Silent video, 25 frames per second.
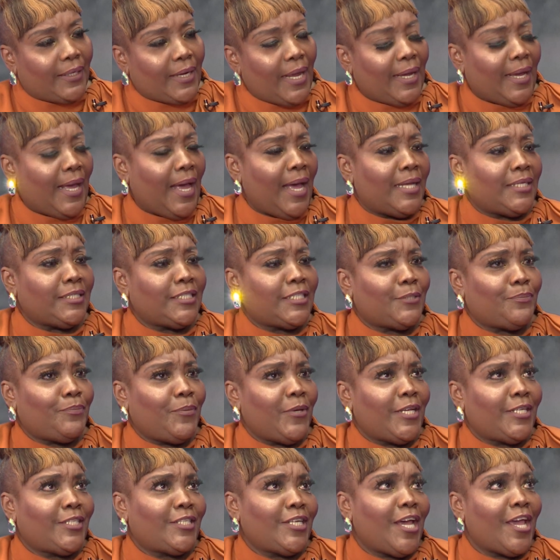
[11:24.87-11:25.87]
I can't
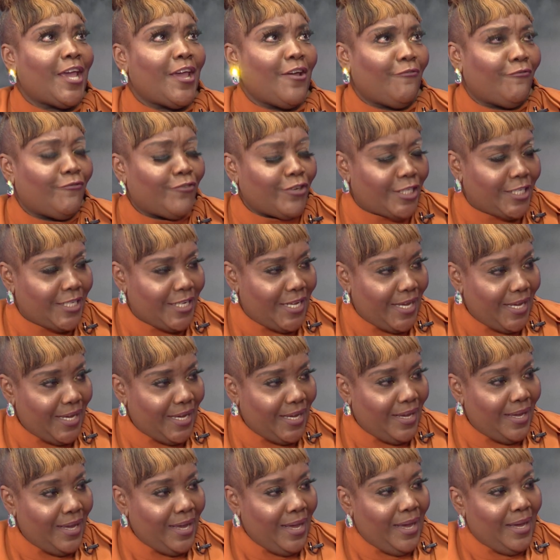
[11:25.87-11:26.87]
speak to
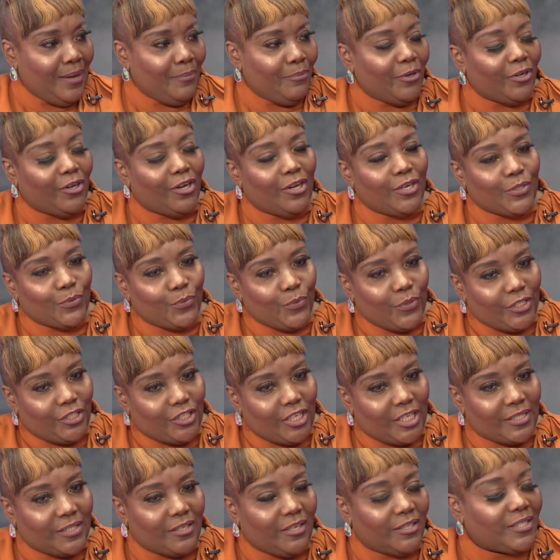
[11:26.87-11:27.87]
everything because we
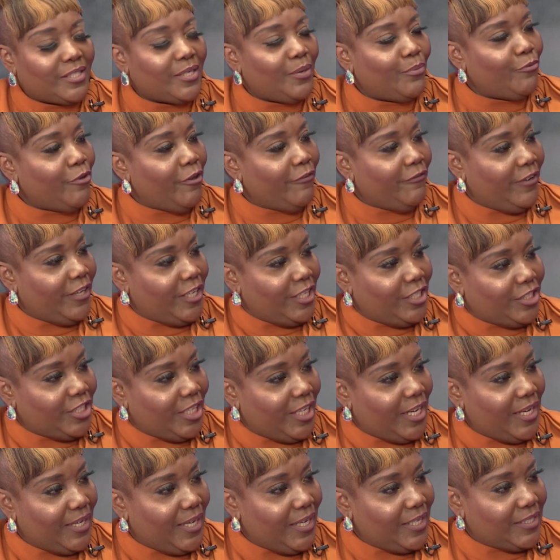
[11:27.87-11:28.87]
just got some
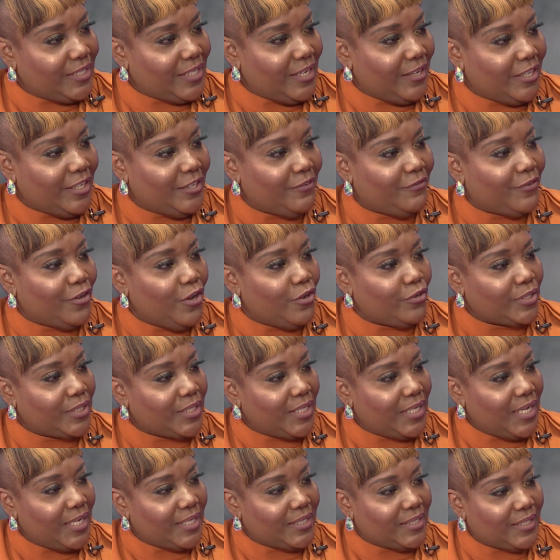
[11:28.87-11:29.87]
revelation at Executive
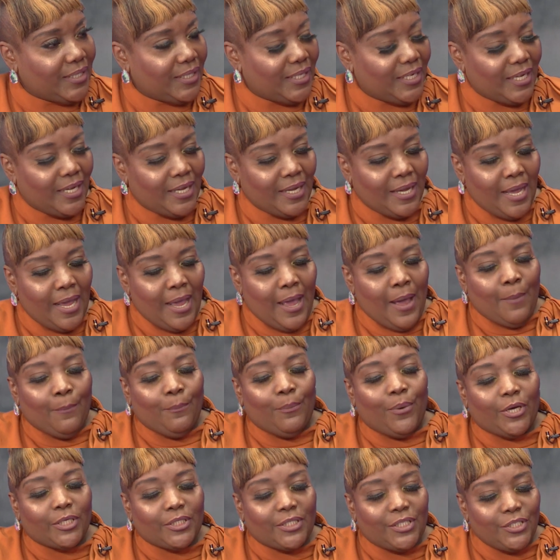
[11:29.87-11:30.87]
Council yesterday,
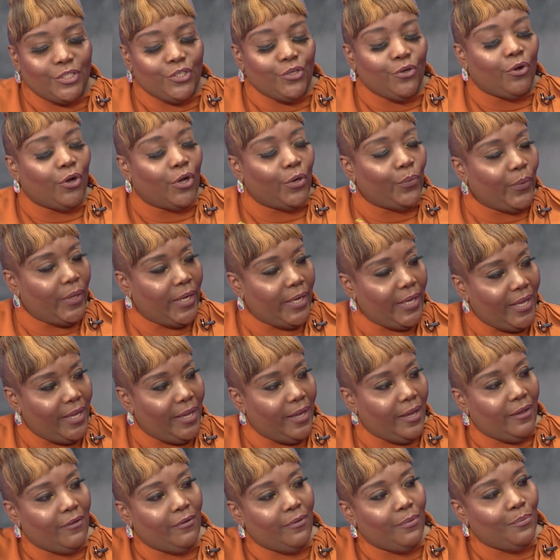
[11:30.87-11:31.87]
but you all will
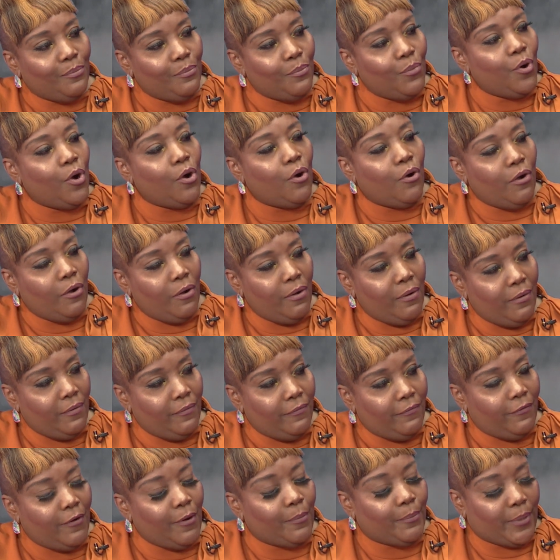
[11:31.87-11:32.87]
hear more
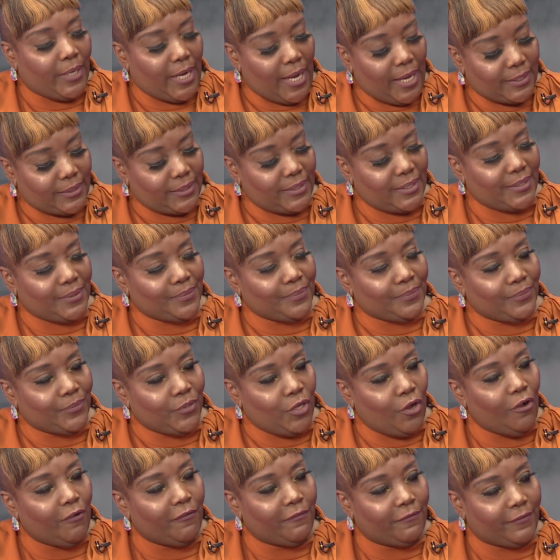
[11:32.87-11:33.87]
from that.
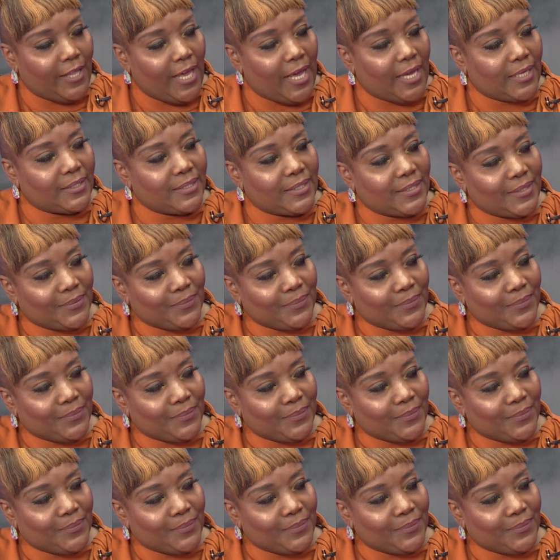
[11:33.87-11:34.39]
That.